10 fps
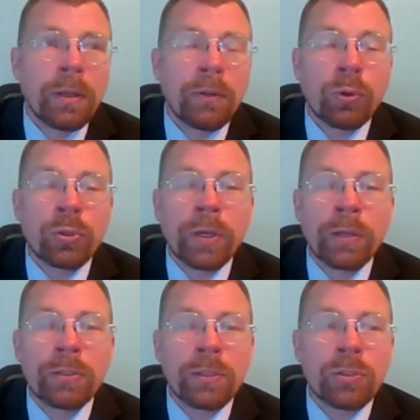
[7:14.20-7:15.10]
fortunately,
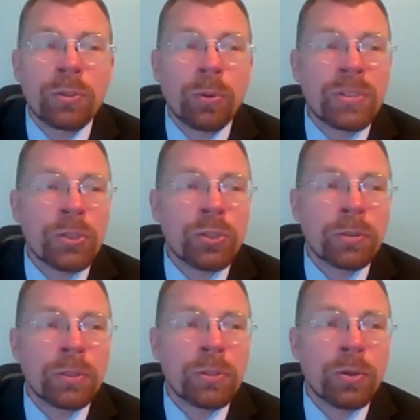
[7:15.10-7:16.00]
I'd say it's so essential
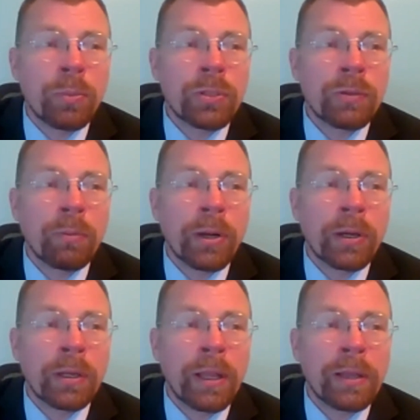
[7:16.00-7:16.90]
to so much of
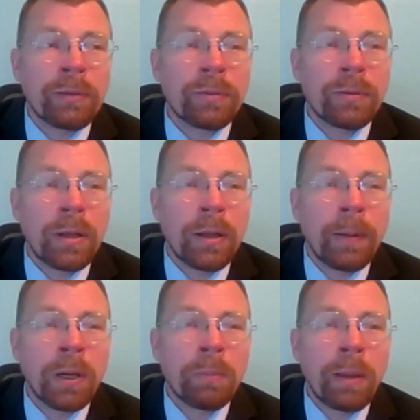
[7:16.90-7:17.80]
American life.
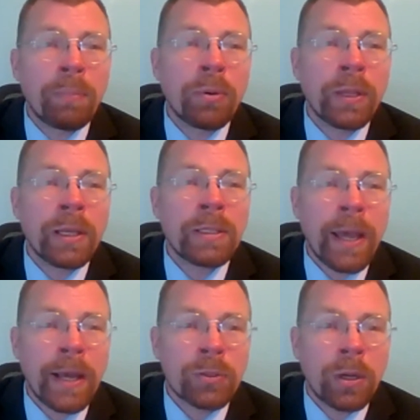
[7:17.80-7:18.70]
But by putting a
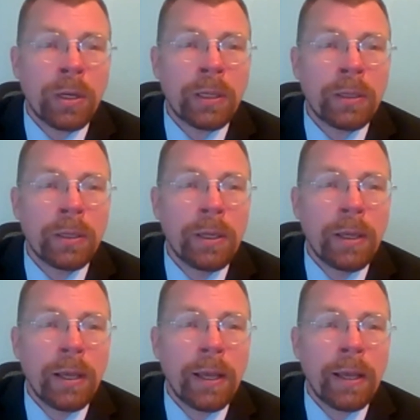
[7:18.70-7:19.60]
tax on it
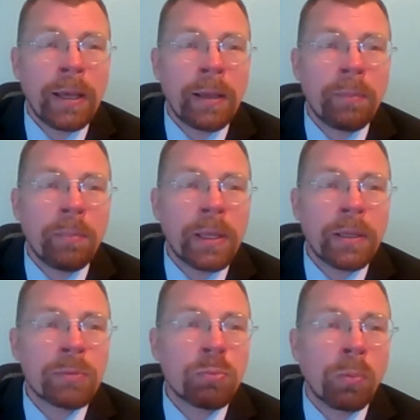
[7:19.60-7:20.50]
and
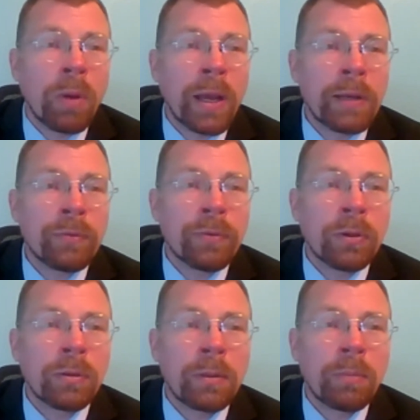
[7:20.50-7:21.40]
making us more
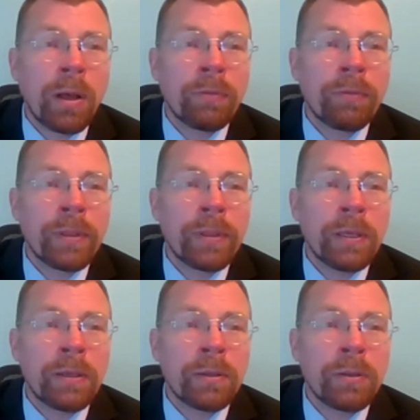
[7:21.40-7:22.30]
mindful of
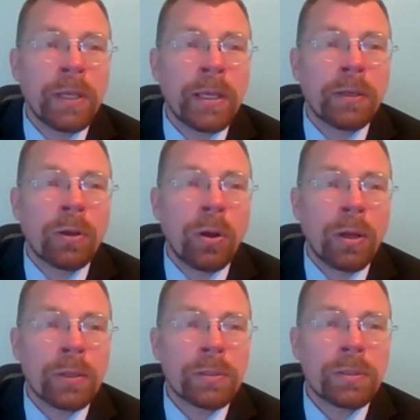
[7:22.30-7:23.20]
the hidden
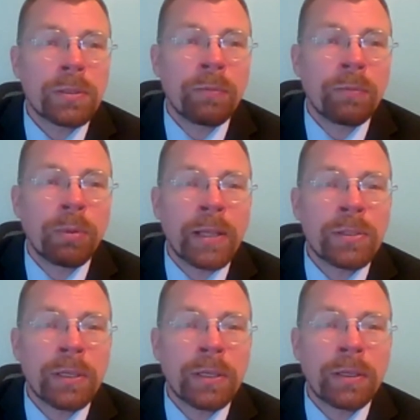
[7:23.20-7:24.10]
costs of
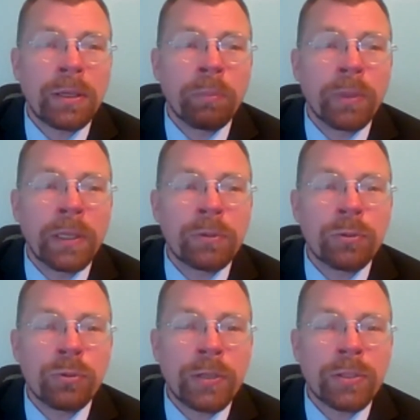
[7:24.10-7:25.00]
plastic, we can begin to
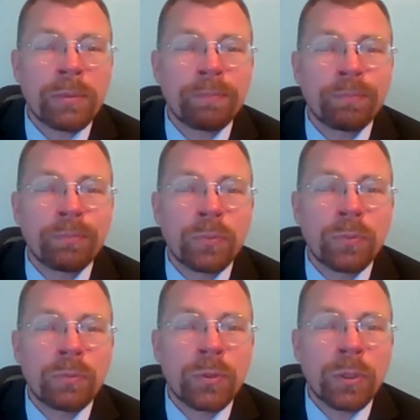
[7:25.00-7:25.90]
address it.
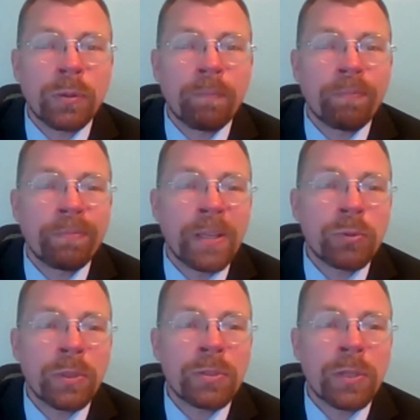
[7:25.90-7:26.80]
So that's
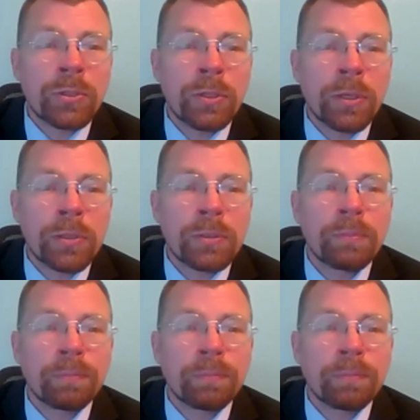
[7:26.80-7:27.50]
what this section does.